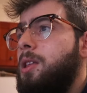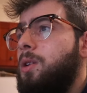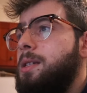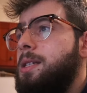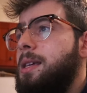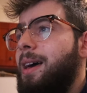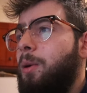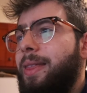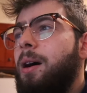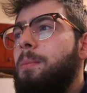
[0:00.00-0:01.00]
can see that
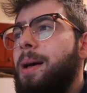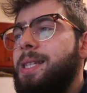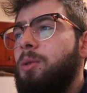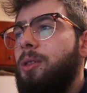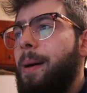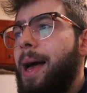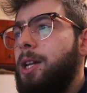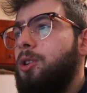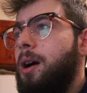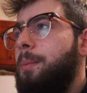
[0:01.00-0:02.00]
without messing with the
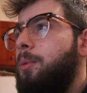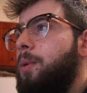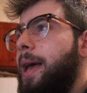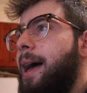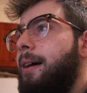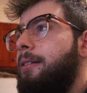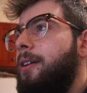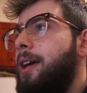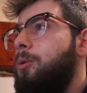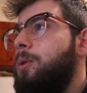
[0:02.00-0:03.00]
backdrop, we have
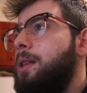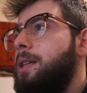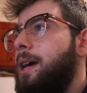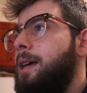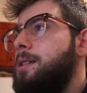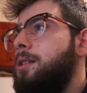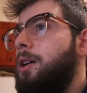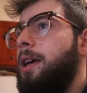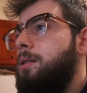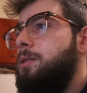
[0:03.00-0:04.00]
a really nice
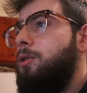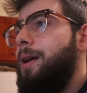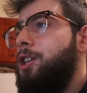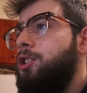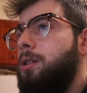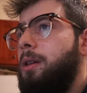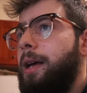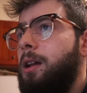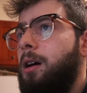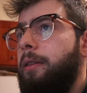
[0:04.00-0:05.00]
looking directional
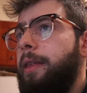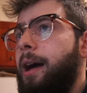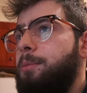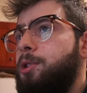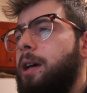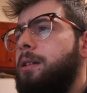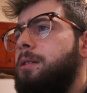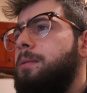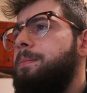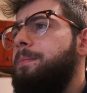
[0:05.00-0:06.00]
light on the
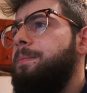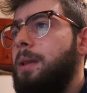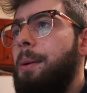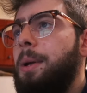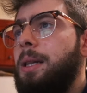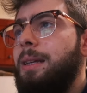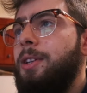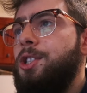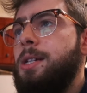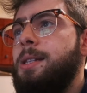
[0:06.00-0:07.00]
object. I'm going to leave
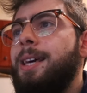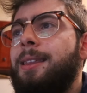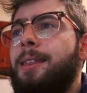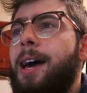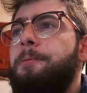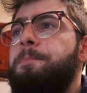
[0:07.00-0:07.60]
it just like that.